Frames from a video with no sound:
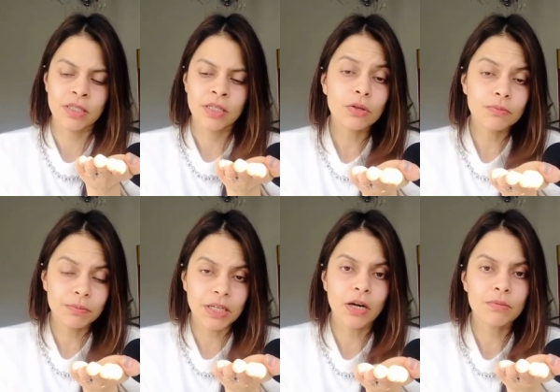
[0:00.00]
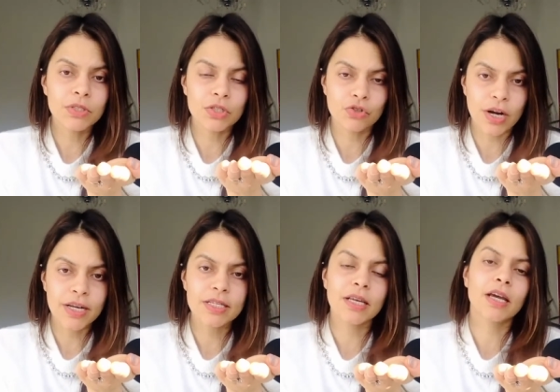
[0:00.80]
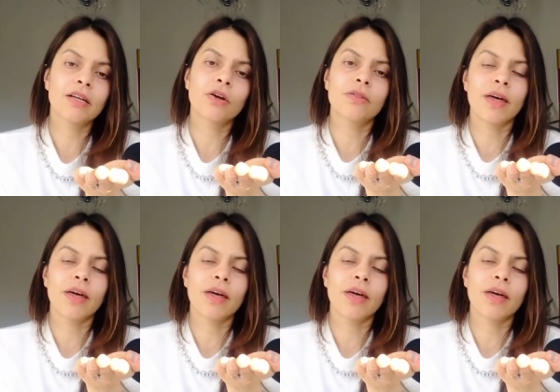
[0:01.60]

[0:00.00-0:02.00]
That becomes stress, and